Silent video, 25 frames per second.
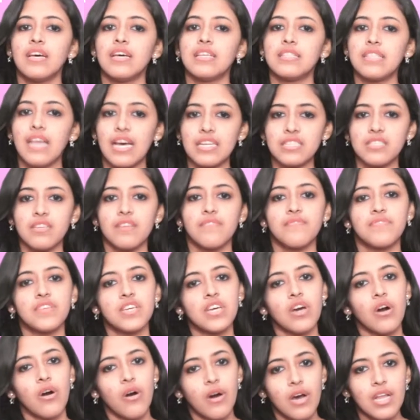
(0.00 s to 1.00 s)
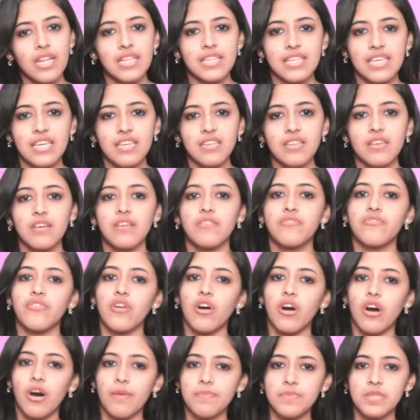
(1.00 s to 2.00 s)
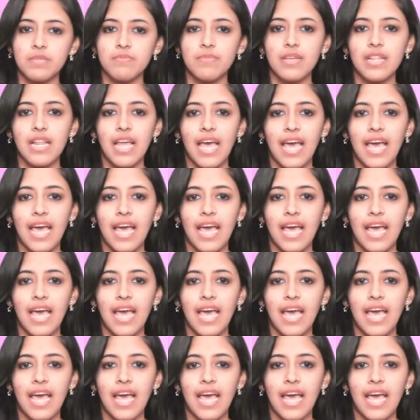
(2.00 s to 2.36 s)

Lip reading: that we all need for optimal